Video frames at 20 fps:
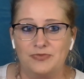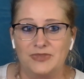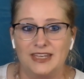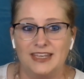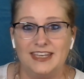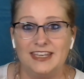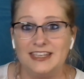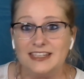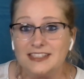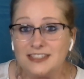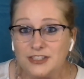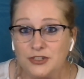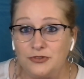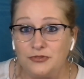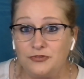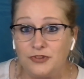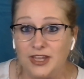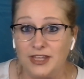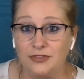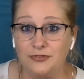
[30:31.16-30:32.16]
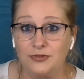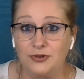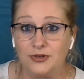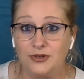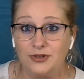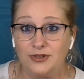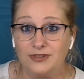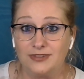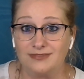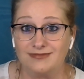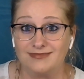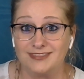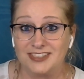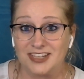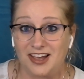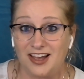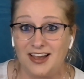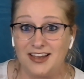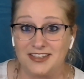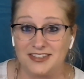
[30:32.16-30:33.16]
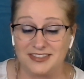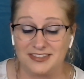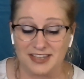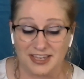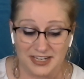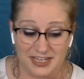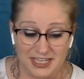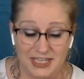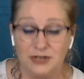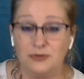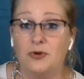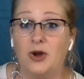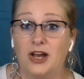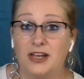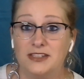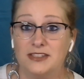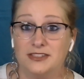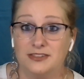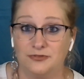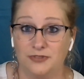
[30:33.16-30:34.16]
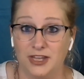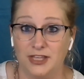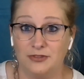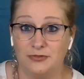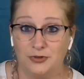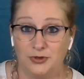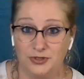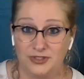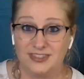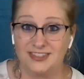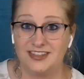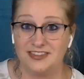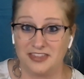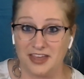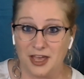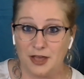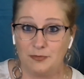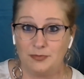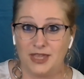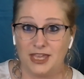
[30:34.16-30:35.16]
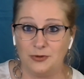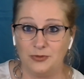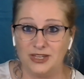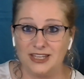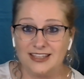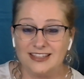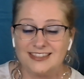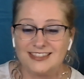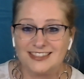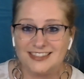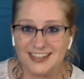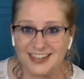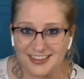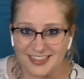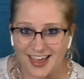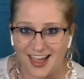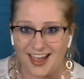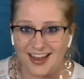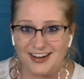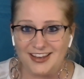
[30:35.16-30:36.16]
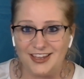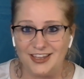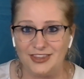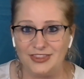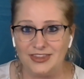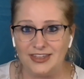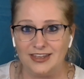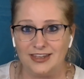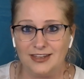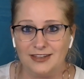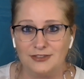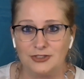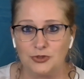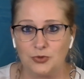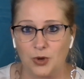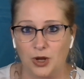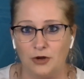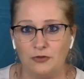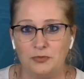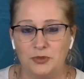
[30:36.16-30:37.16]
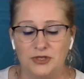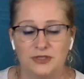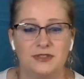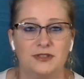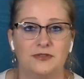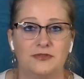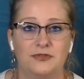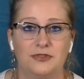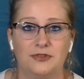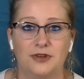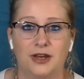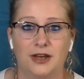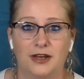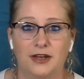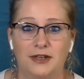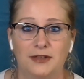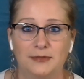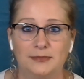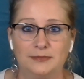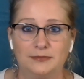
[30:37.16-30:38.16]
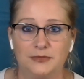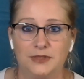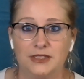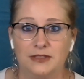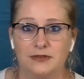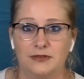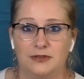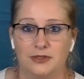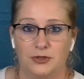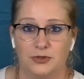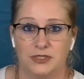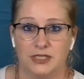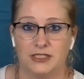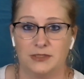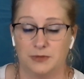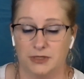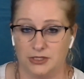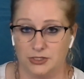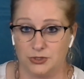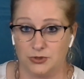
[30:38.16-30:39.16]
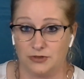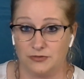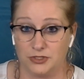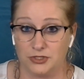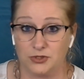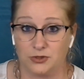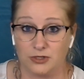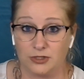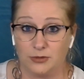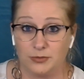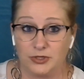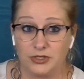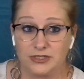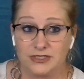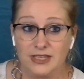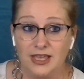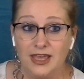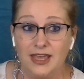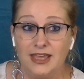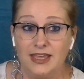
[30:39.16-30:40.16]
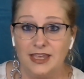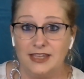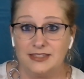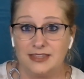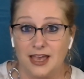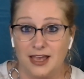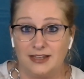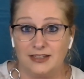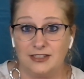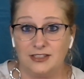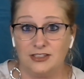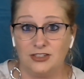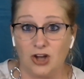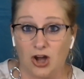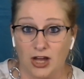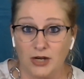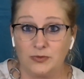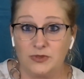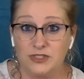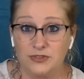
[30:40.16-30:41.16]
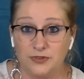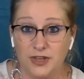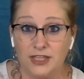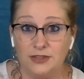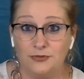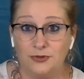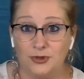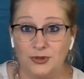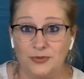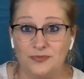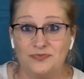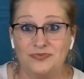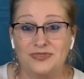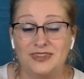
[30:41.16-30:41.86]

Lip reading: he's still faithful to us, and he was faithful to them. And we can see that in the 12 books of the Old Testament, the 12 historical books, is that God was faithful